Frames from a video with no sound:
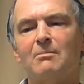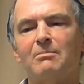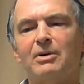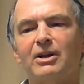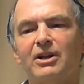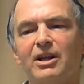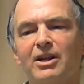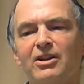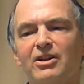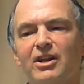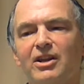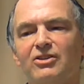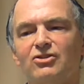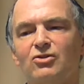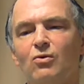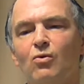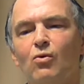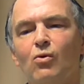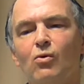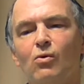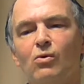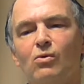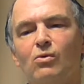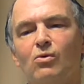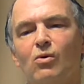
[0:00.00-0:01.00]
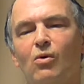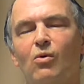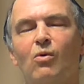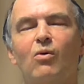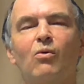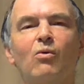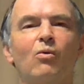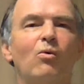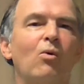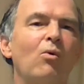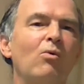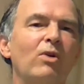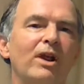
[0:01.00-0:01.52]
But it's
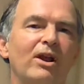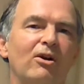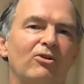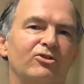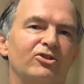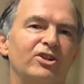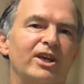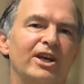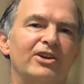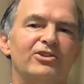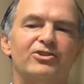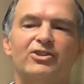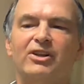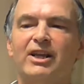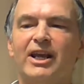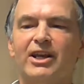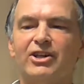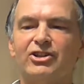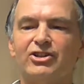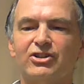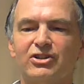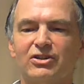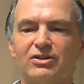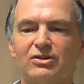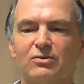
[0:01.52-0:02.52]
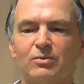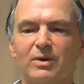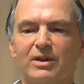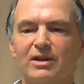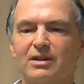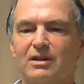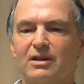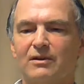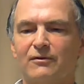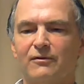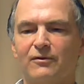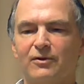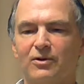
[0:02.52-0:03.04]
all our text selections,
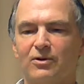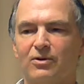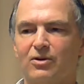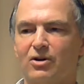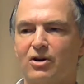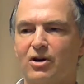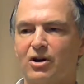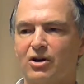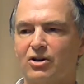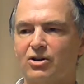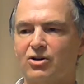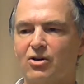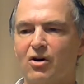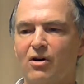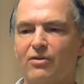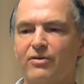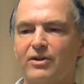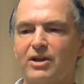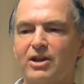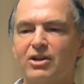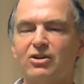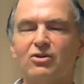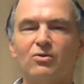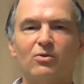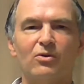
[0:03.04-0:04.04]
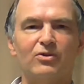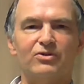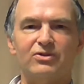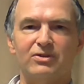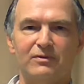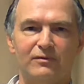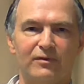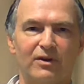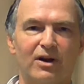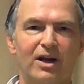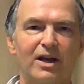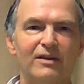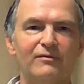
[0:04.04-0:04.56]
whether they're for Gothic or
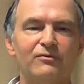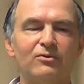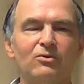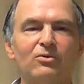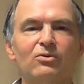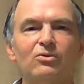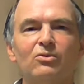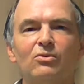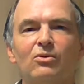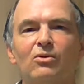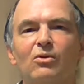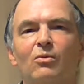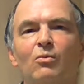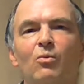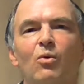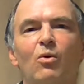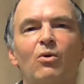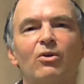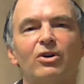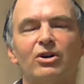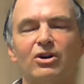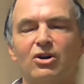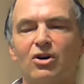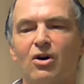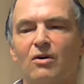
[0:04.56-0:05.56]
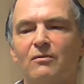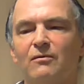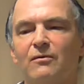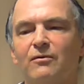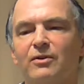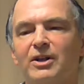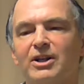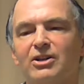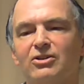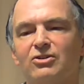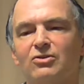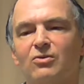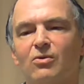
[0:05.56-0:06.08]
survival or war and
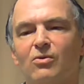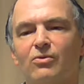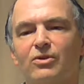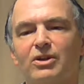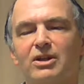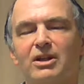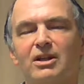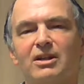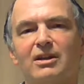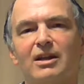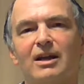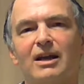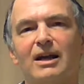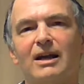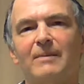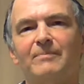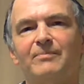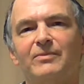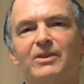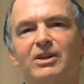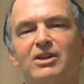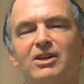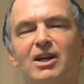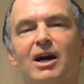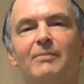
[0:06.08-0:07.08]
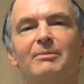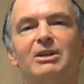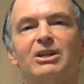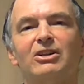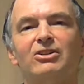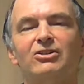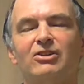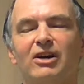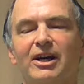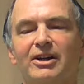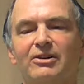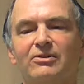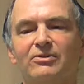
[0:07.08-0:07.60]
conflict or the coming
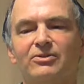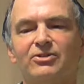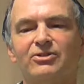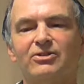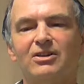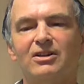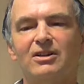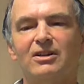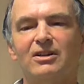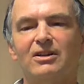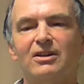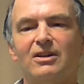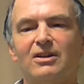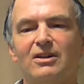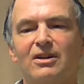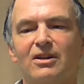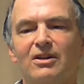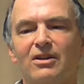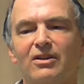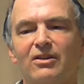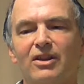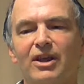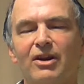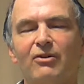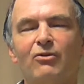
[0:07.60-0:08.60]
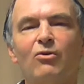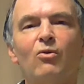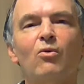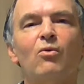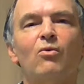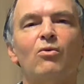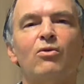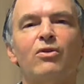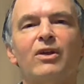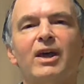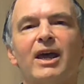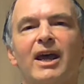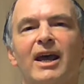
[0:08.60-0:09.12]
titles, they are
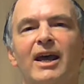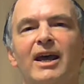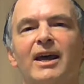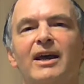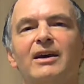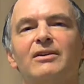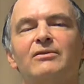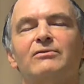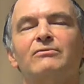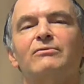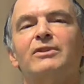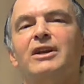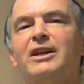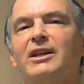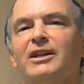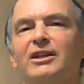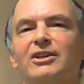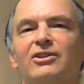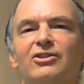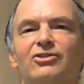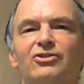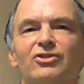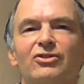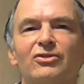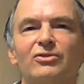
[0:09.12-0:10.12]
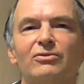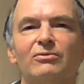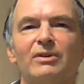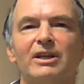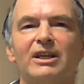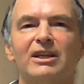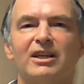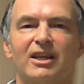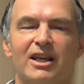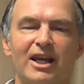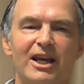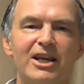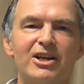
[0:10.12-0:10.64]
all there really to
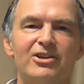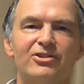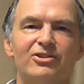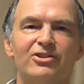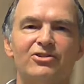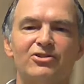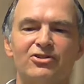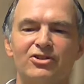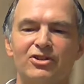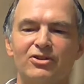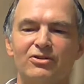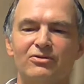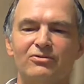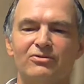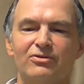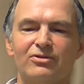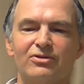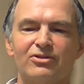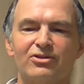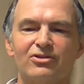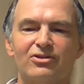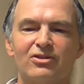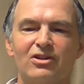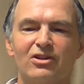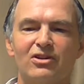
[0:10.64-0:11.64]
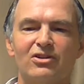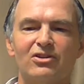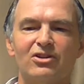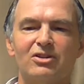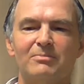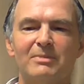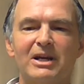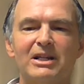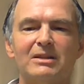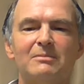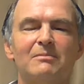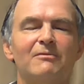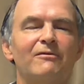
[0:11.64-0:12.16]
engage the students,
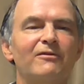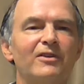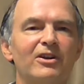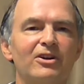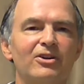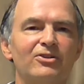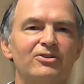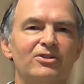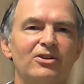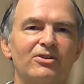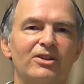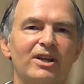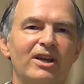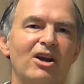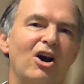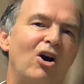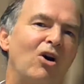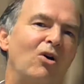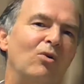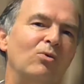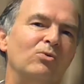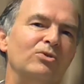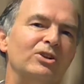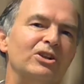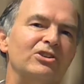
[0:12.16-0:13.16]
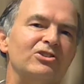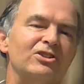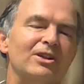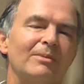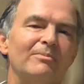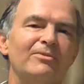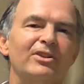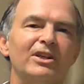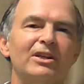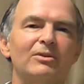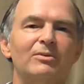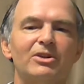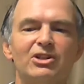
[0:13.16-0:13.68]
to make them feel as though they're holding
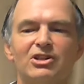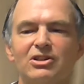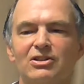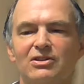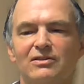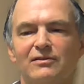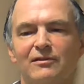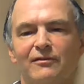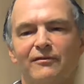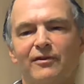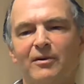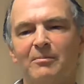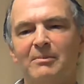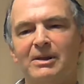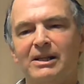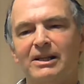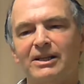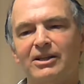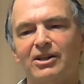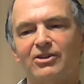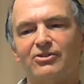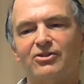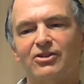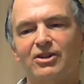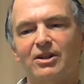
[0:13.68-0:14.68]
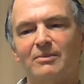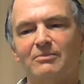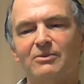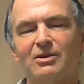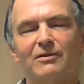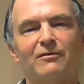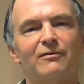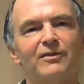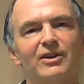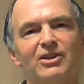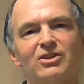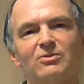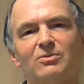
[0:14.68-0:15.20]
something which is familiar to them,
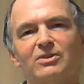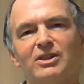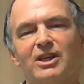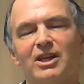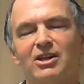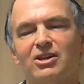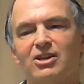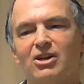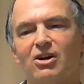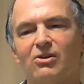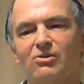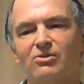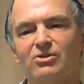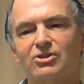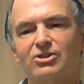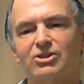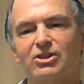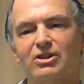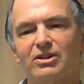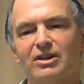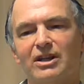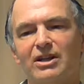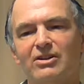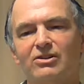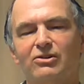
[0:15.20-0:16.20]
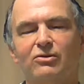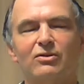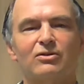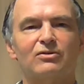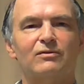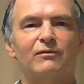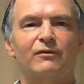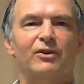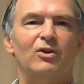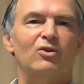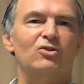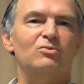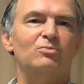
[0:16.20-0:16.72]
that fits with their culture. It
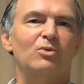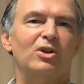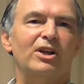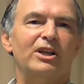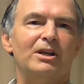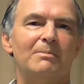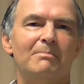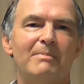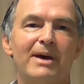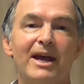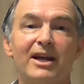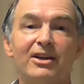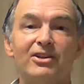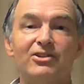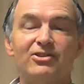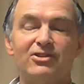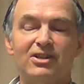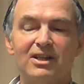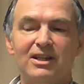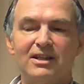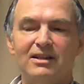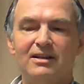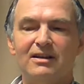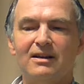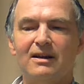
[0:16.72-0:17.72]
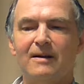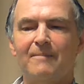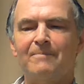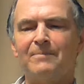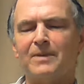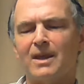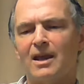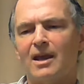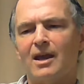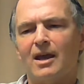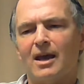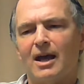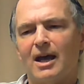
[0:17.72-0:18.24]
feels more like a magazine,
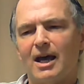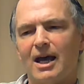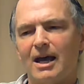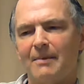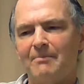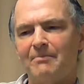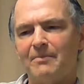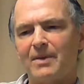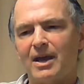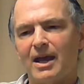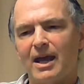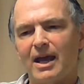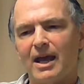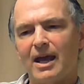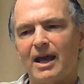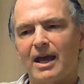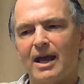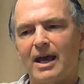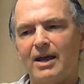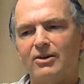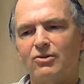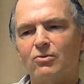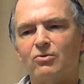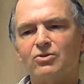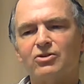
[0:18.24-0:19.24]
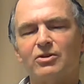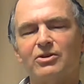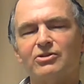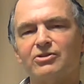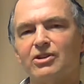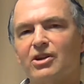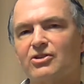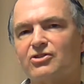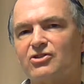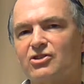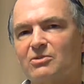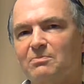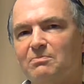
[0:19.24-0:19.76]
and also it
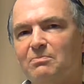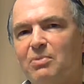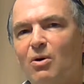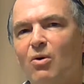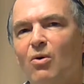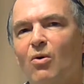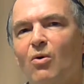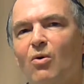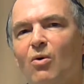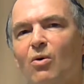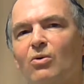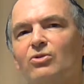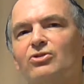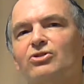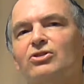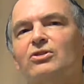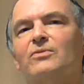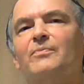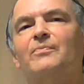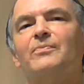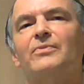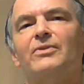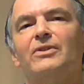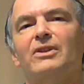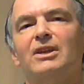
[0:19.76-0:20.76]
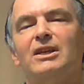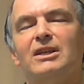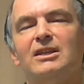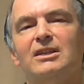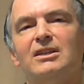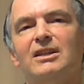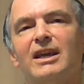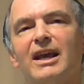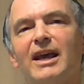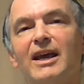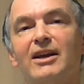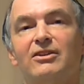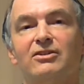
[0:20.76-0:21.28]
does support
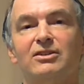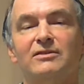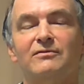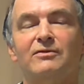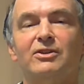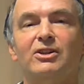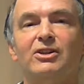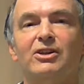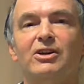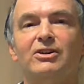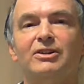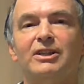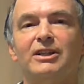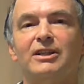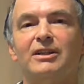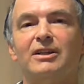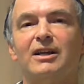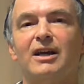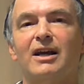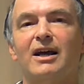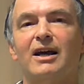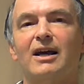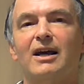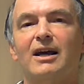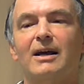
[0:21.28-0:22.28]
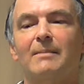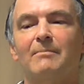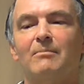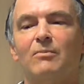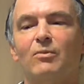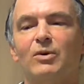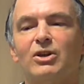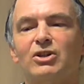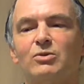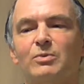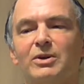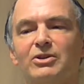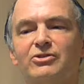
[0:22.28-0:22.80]
the active learning
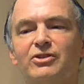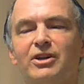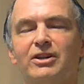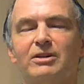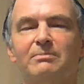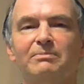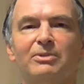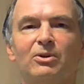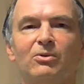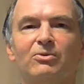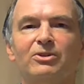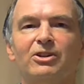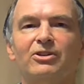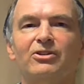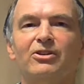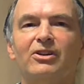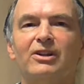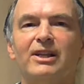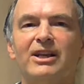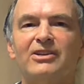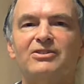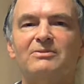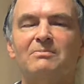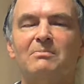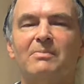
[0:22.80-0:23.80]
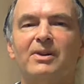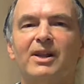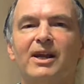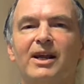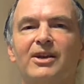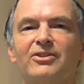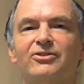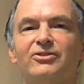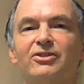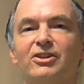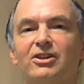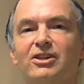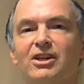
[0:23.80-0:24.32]
which we're trying to build into the lesson
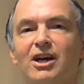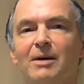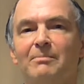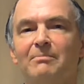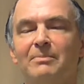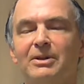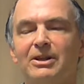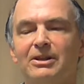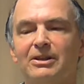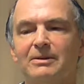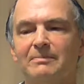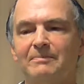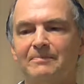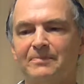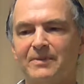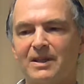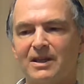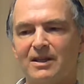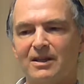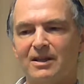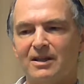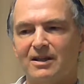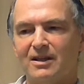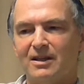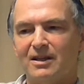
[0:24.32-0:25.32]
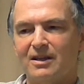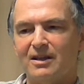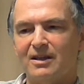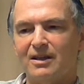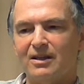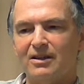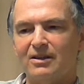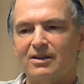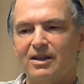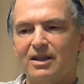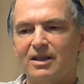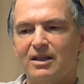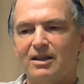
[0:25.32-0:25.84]
plans that accompany them.
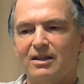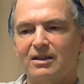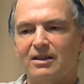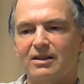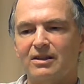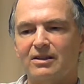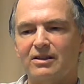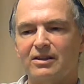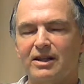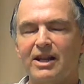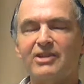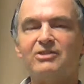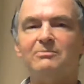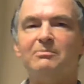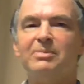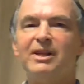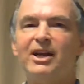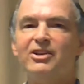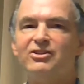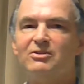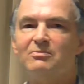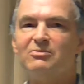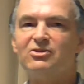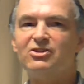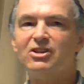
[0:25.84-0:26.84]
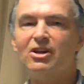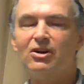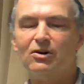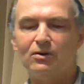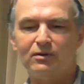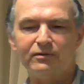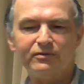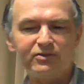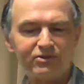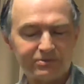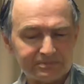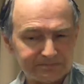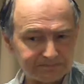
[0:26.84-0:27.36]
The lesson plans
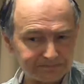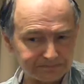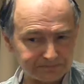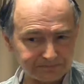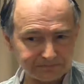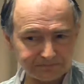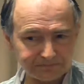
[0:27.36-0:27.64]
themselves.